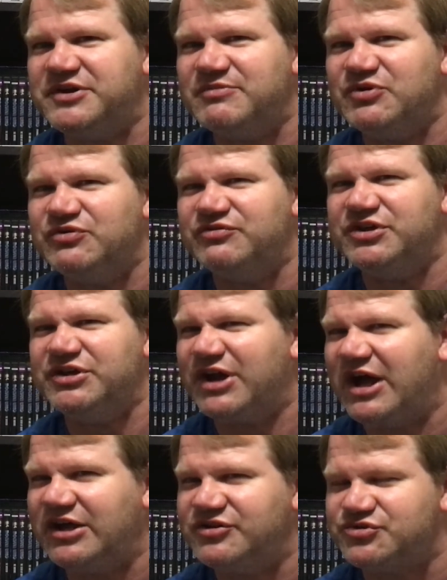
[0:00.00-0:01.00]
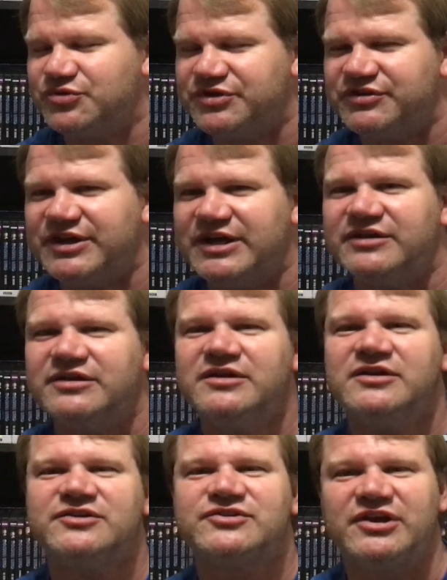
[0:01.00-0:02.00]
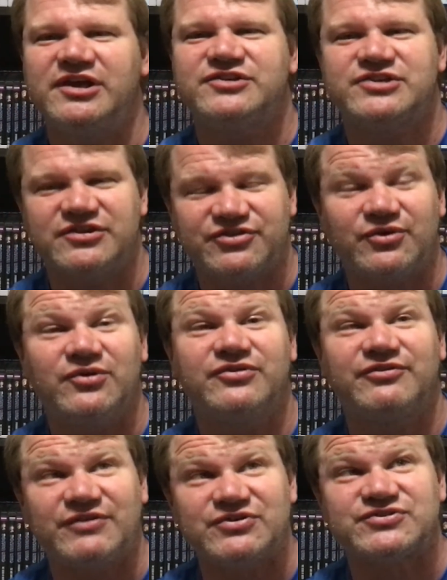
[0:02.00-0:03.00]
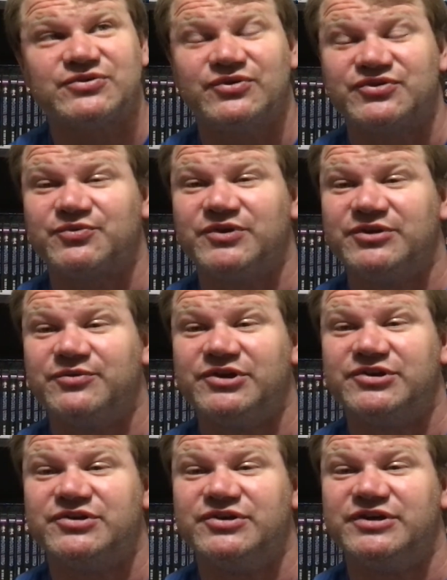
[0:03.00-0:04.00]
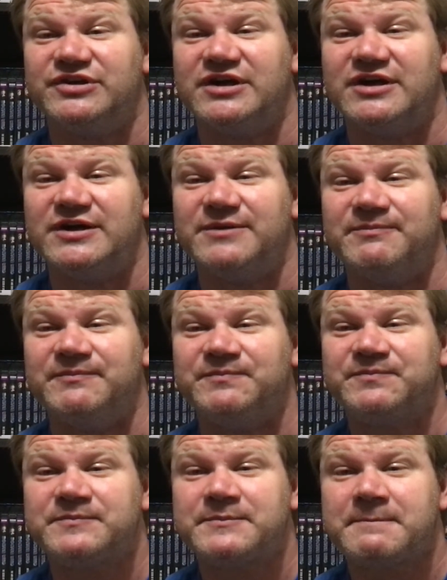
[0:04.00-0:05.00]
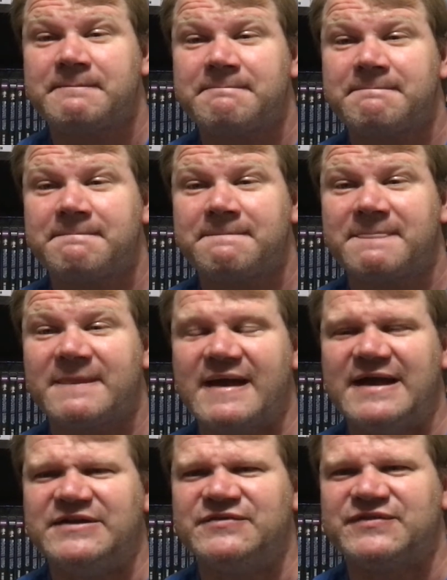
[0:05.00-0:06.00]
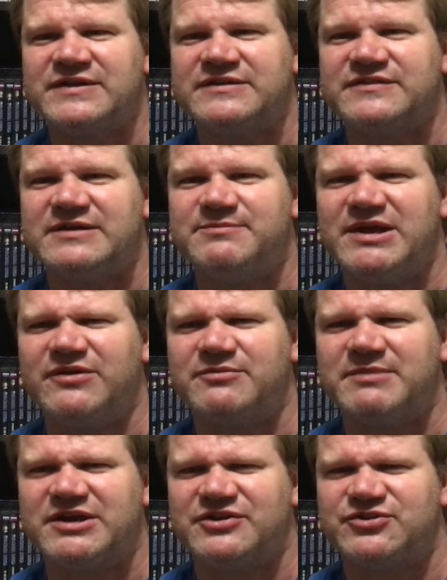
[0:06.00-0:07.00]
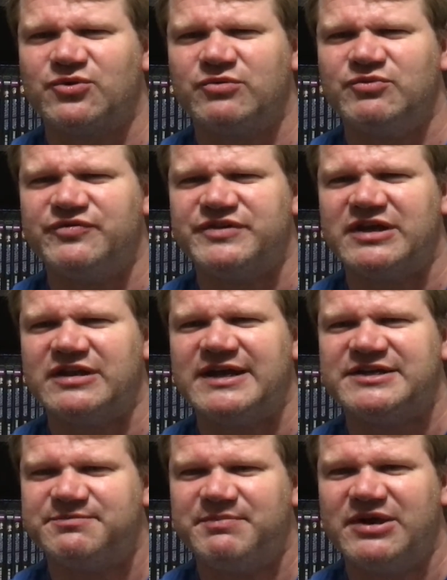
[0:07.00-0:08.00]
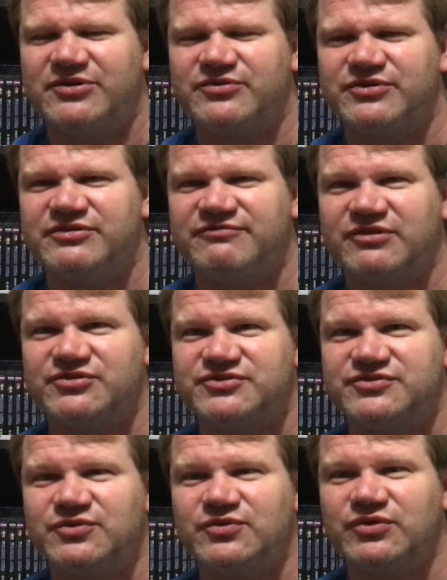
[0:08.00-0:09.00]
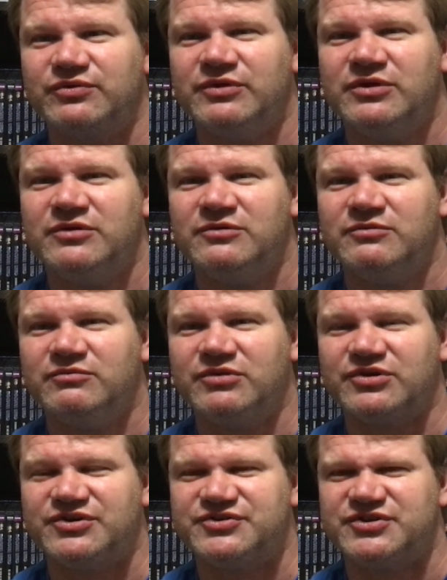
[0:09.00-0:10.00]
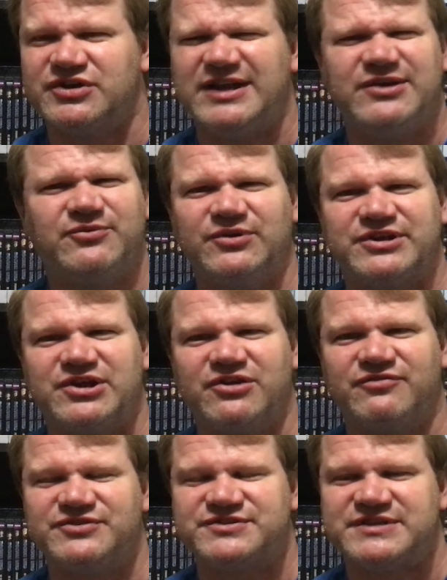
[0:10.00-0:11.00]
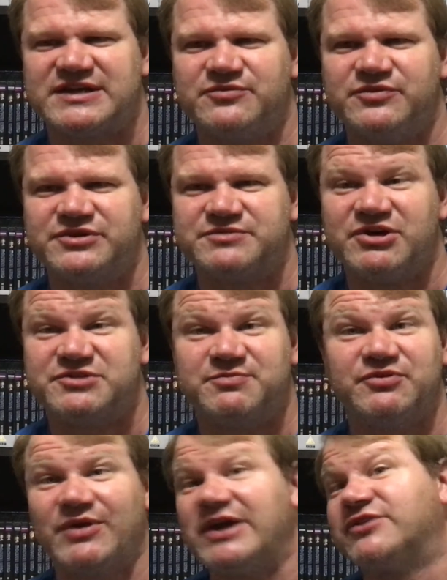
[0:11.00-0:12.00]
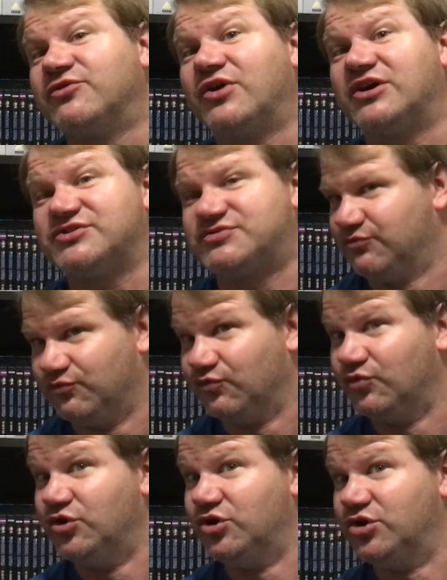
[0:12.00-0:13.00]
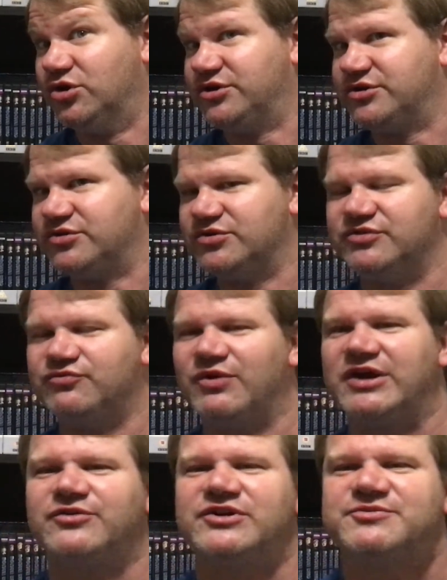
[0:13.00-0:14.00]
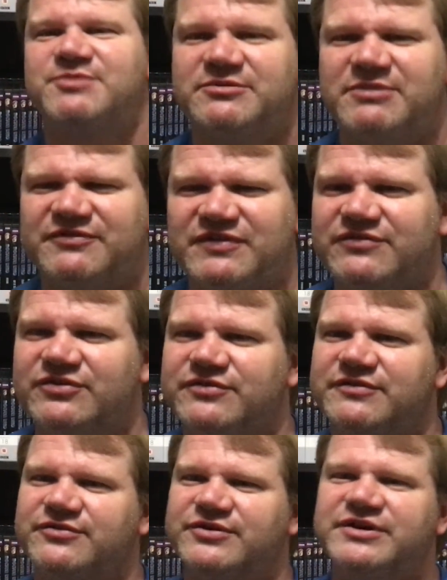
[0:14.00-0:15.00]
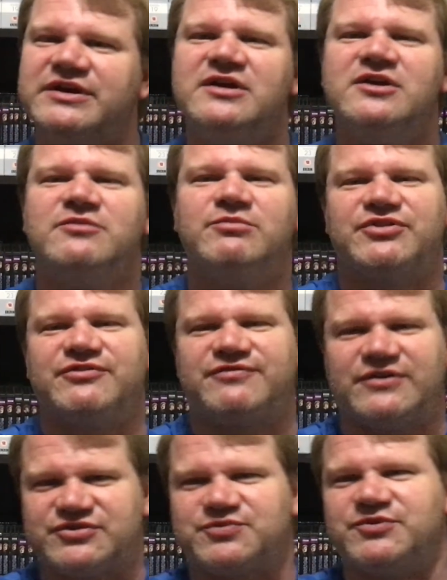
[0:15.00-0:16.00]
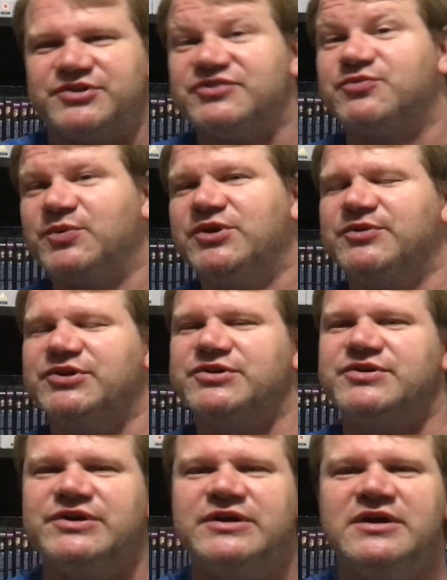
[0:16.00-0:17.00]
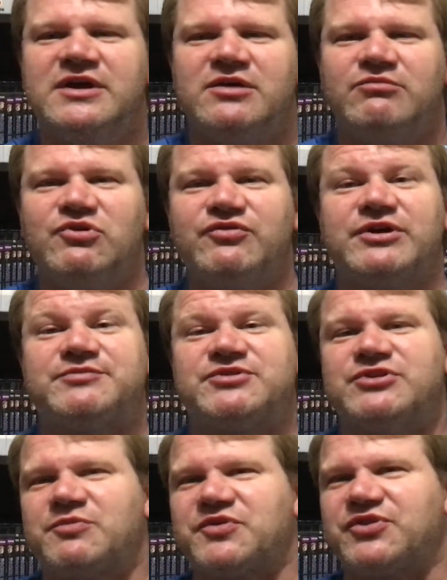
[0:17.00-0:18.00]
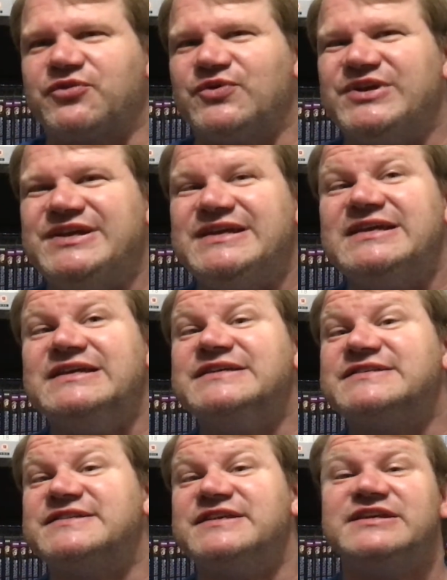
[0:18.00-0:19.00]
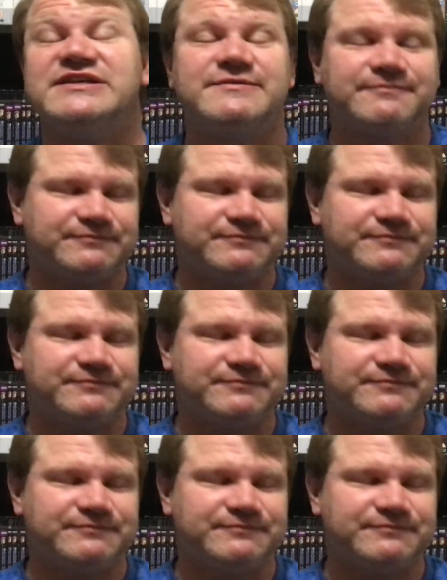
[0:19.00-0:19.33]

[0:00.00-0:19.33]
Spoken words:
movie, and I enjoy that. So the first Thor is really, really good. I didn't think they'd be able to make a Thor movie I liked better than the first Thor, because I didn't really care for the second one as much, but Ragnarok's really good. Ragnarok's probably my favorite of the three. But the first one is really, really good. Moving up to number 3 is the